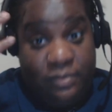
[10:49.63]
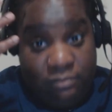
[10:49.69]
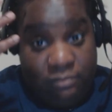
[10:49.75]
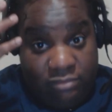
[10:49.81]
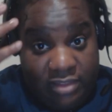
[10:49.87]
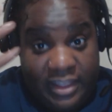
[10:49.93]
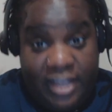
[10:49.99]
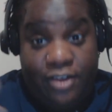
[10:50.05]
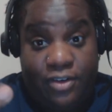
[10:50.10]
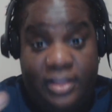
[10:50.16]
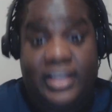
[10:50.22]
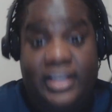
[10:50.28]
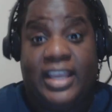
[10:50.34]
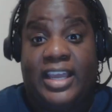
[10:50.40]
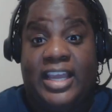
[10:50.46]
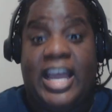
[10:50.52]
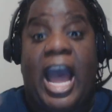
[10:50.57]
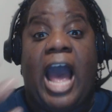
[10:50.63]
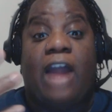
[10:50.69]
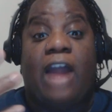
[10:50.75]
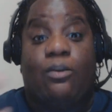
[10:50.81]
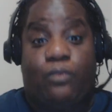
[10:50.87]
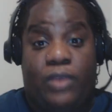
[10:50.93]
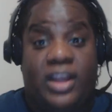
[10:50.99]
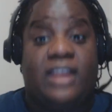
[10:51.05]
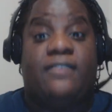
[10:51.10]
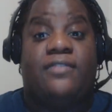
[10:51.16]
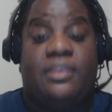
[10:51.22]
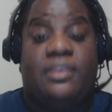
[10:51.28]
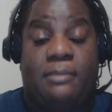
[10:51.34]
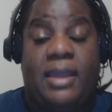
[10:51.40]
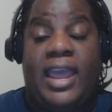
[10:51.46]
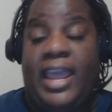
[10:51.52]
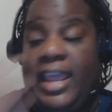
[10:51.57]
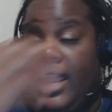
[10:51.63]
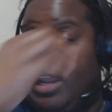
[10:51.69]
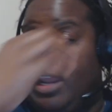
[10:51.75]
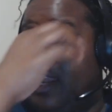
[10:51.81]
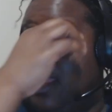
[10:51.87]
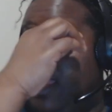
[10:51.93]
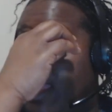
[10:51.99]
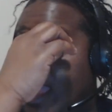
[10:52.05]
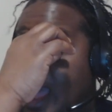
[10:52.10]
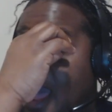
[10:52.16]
literally got rid of the pain,